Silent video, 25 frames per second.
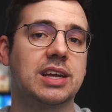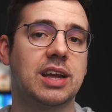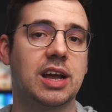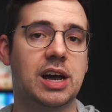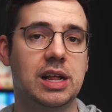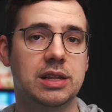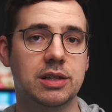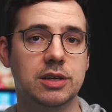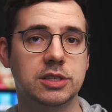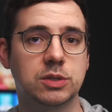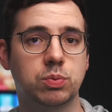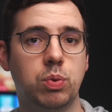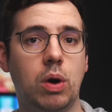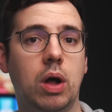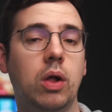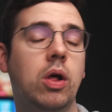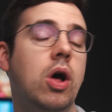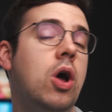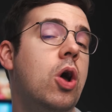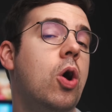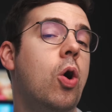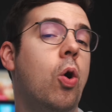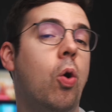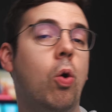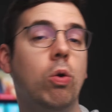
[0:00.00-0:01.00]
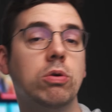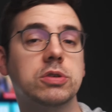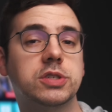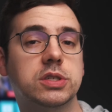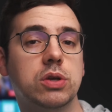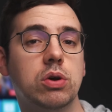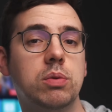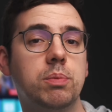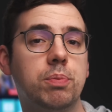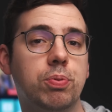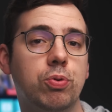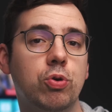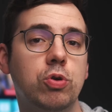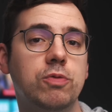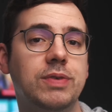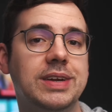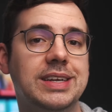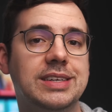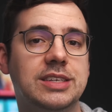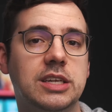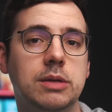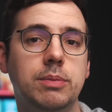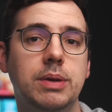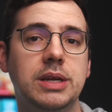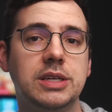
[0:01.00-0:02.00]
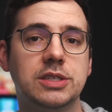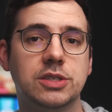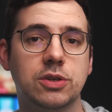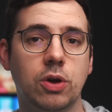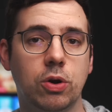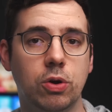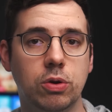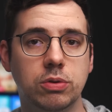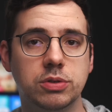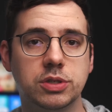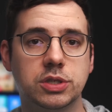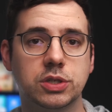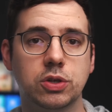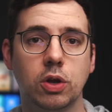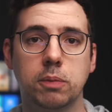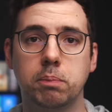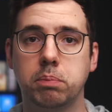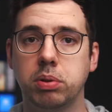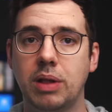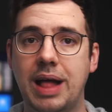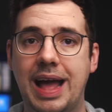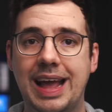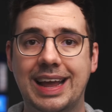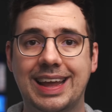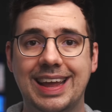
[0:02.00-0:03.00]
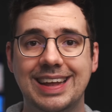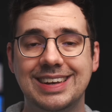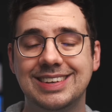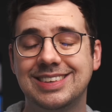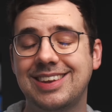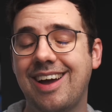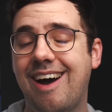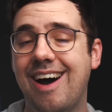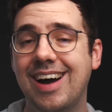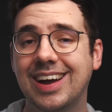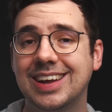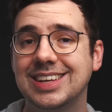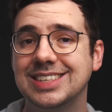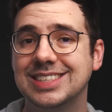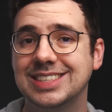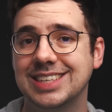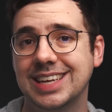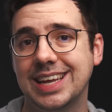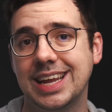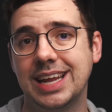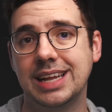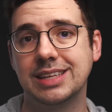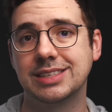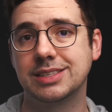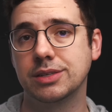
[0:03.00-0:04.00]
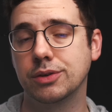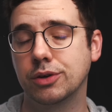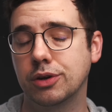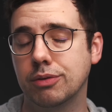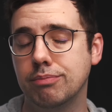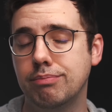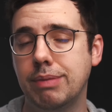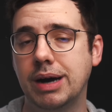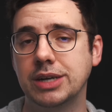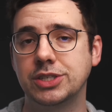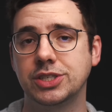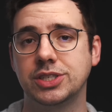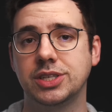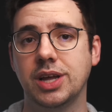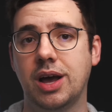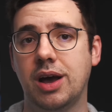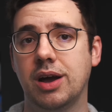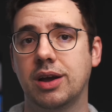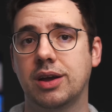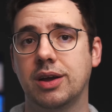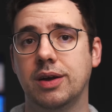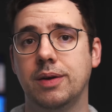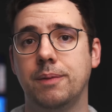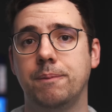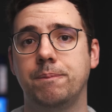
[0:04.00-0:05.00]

colors, while also improving dimming zones so black and darker scenes look much darker.